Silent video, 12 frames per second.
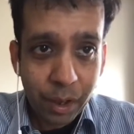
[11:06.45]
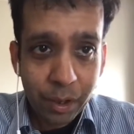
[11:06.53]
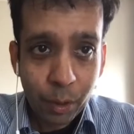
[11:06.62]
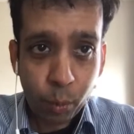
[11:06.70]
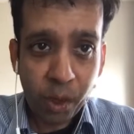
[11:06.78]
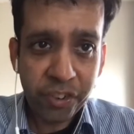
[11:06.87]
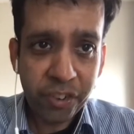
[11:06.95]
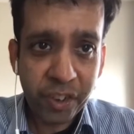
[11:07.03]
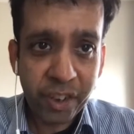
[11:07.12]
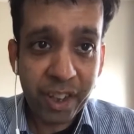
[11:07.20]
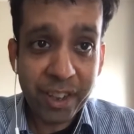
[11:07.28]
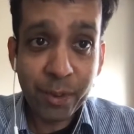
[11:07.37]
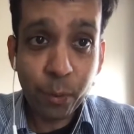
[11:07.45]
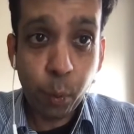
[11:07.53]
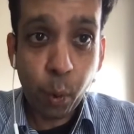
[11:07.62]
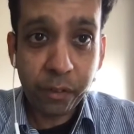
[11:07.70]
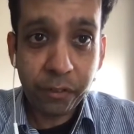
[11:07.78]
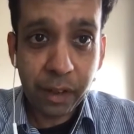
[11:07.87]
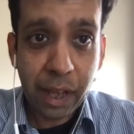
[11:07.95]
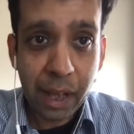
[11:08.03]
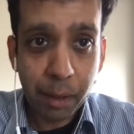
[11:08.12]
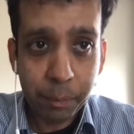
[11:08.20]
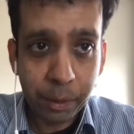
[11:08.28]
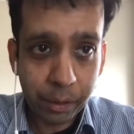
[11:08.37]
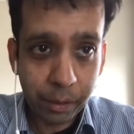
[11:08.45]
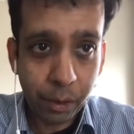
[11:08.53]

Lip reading: the question is what will happen,